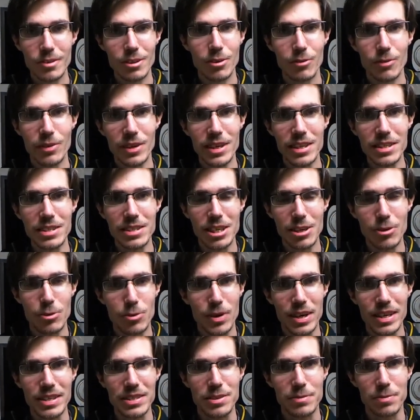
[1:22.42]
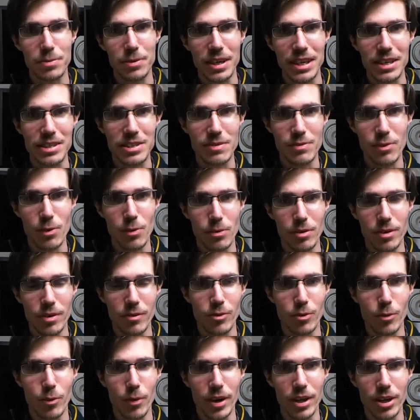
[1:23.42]
Why is that twice the price of a,
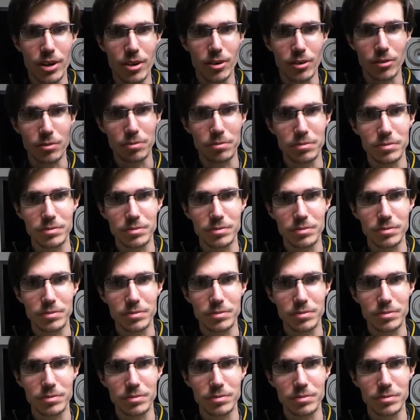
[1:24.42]
of a regular